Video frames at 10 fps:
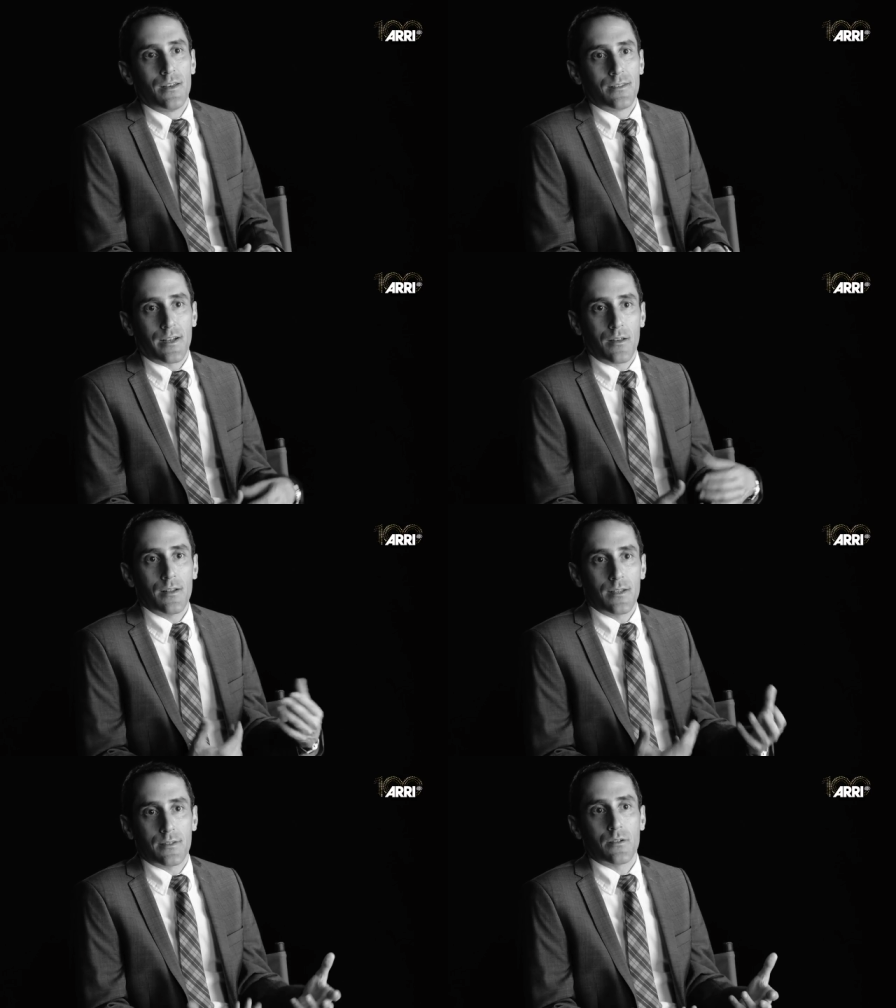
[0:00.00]
It's not going
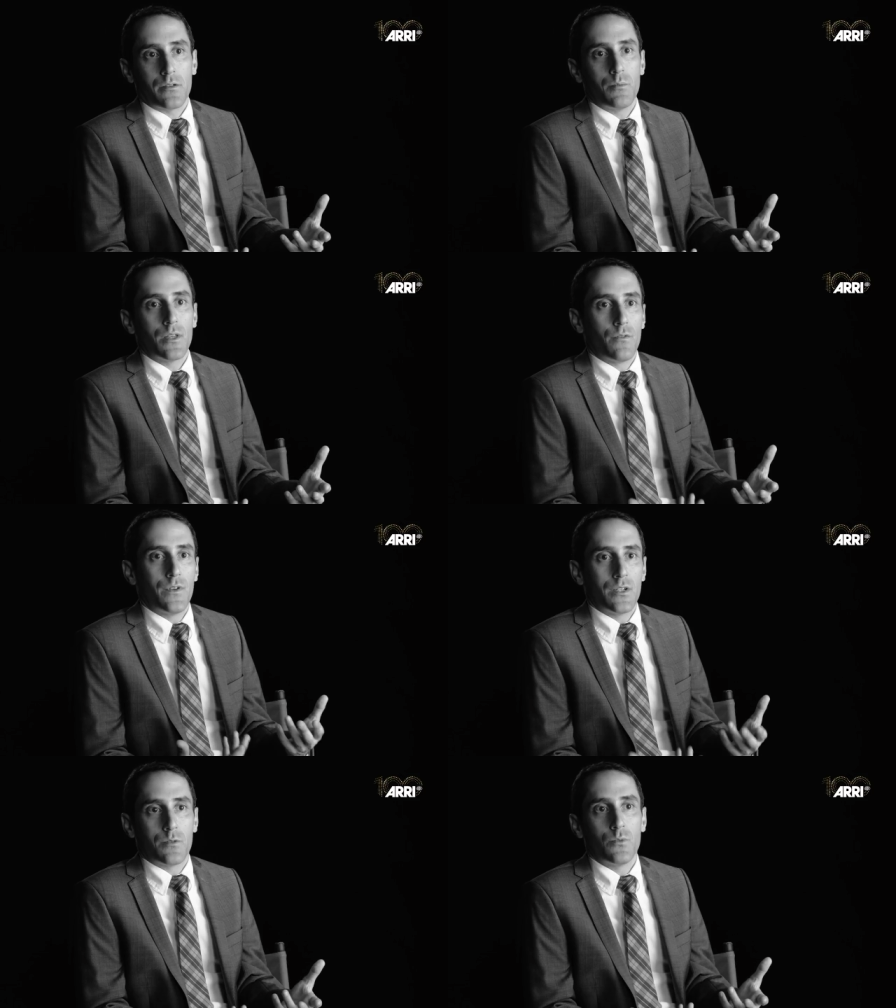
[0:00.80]
to necessarily be the
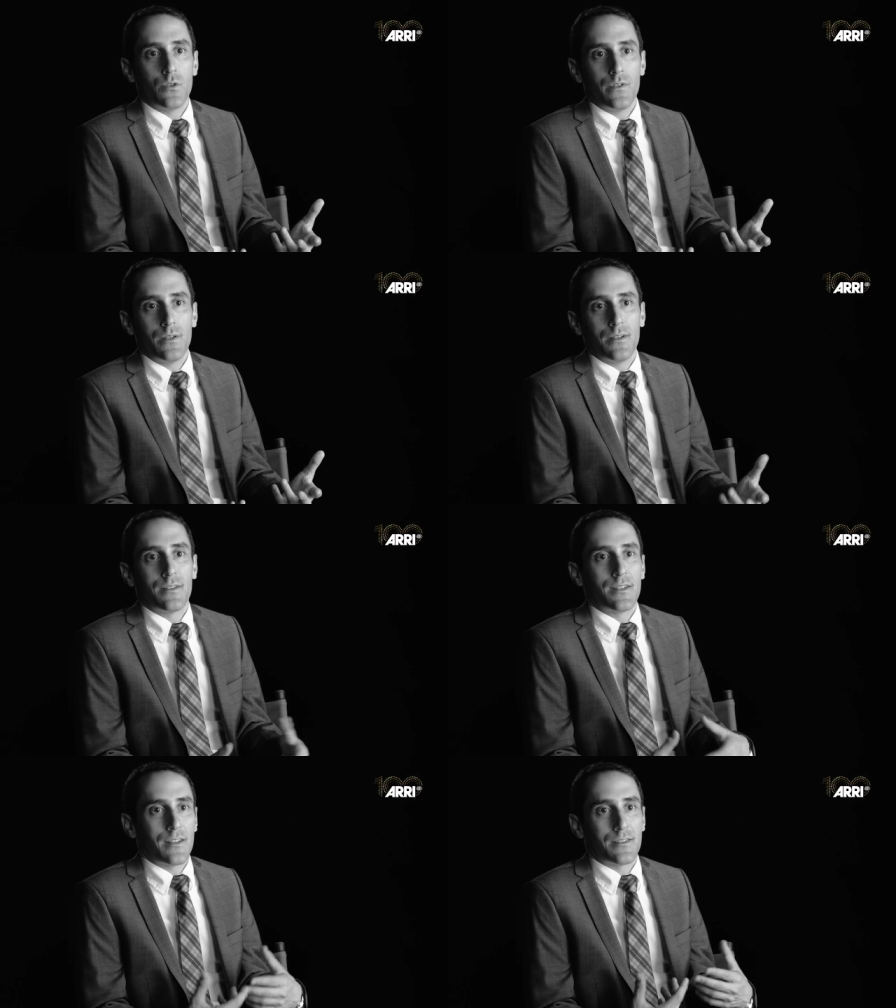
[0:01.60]
finished movie.
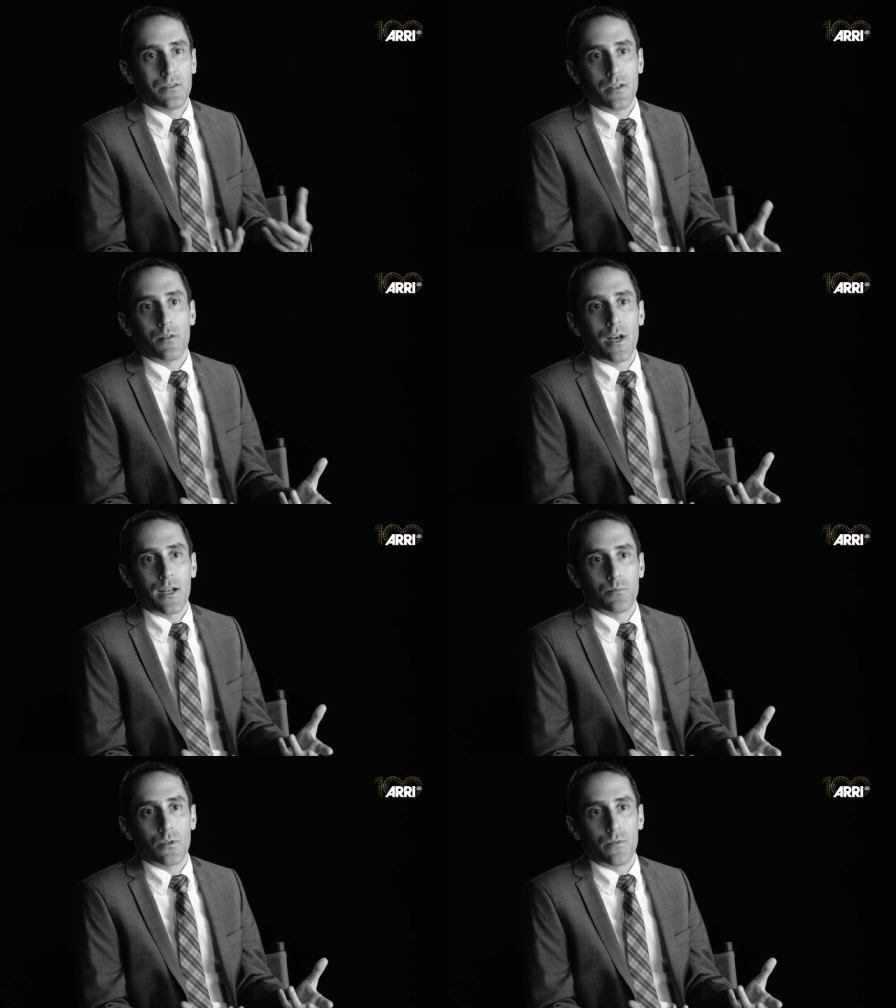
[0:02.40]
It's not necessarily going to
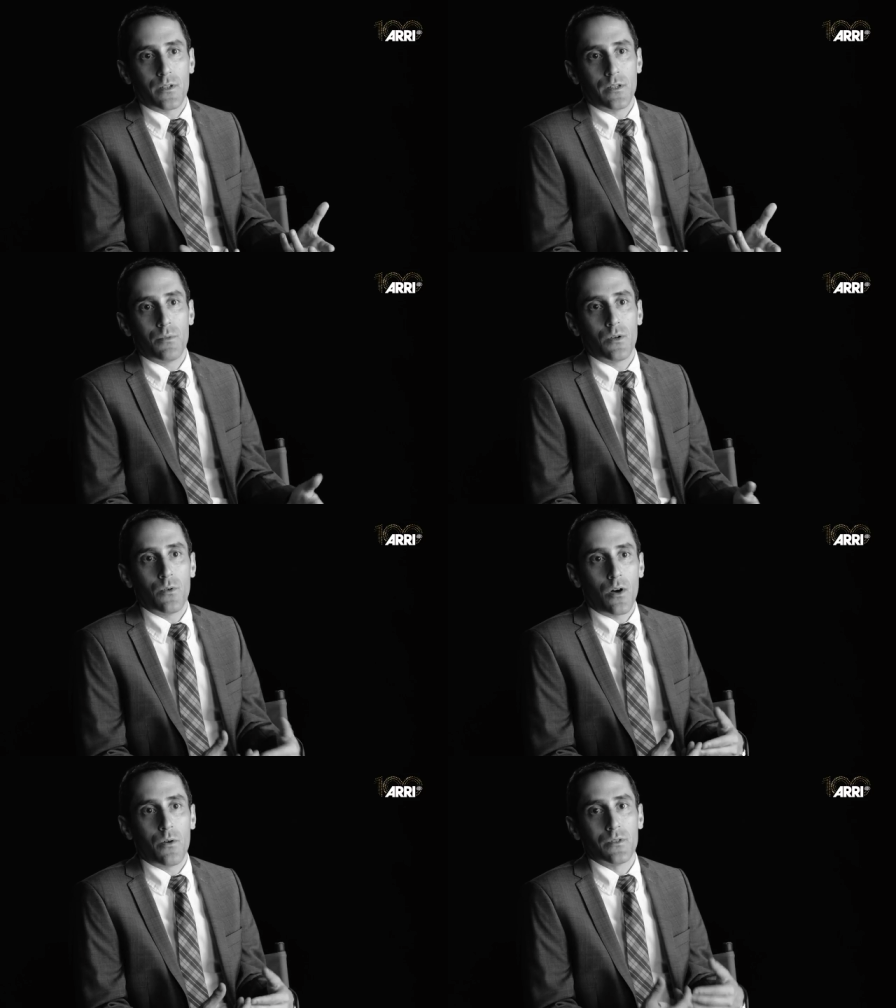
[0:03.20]
match perfectly, but it
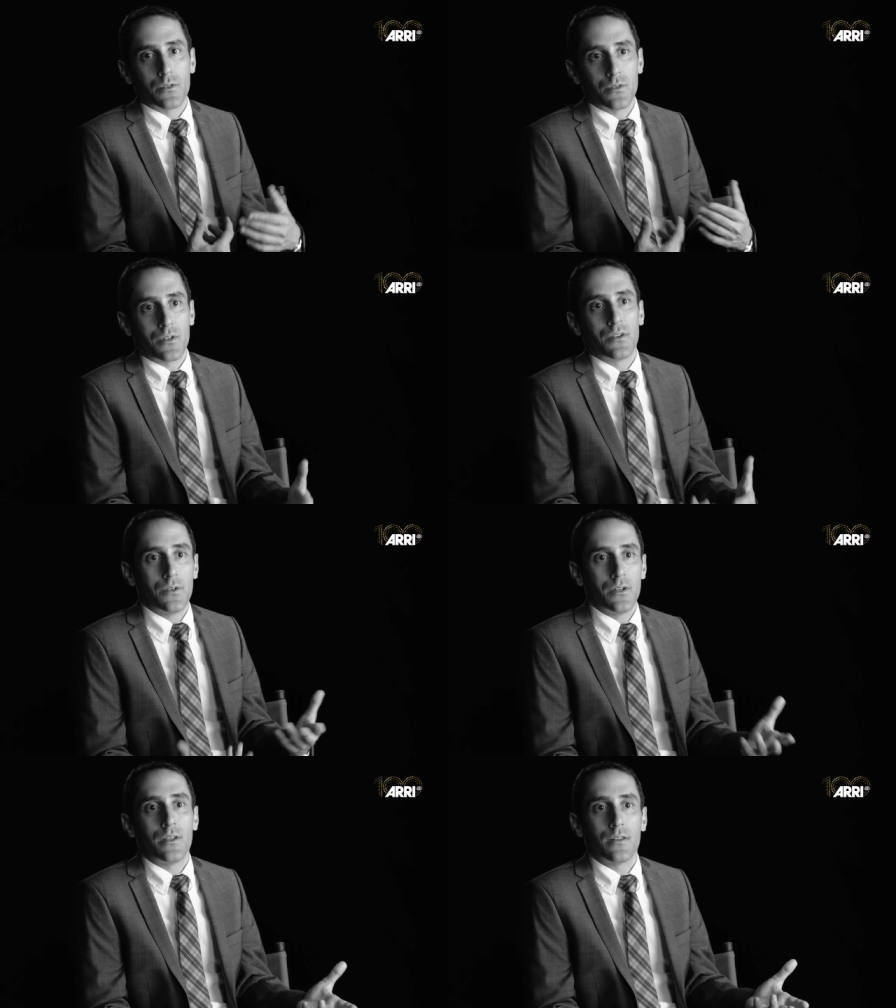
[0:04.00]
would always look
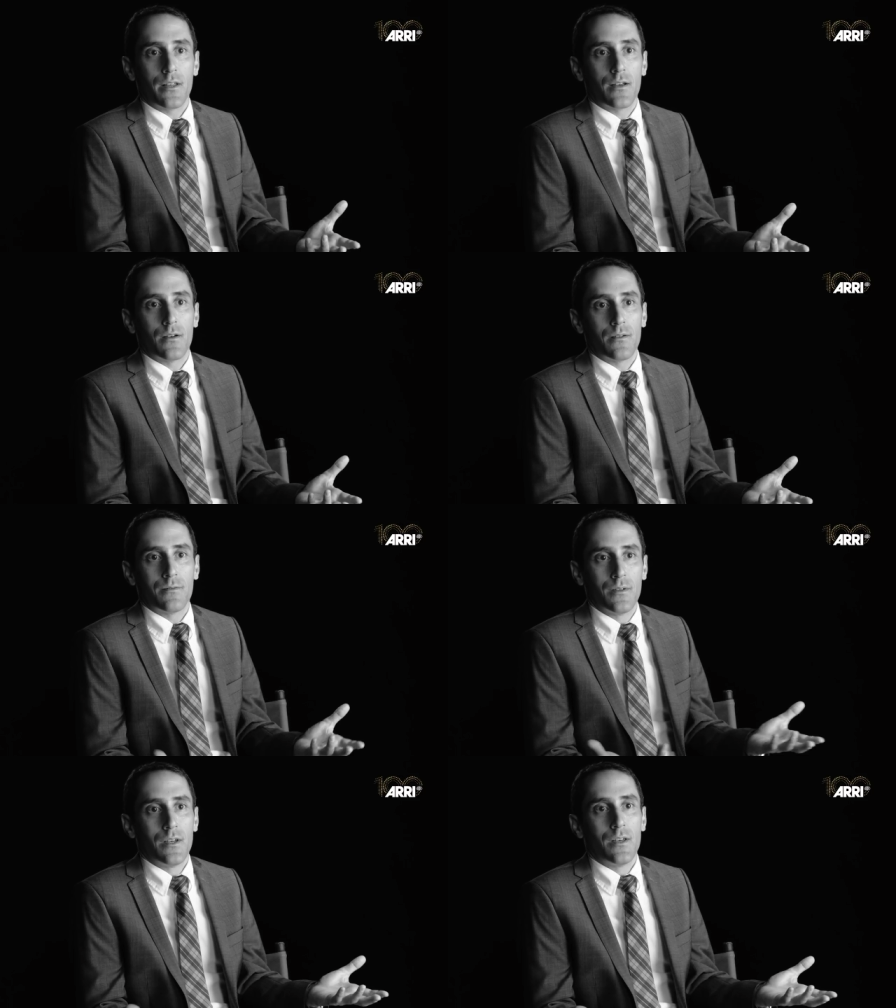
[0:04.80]
good and like a.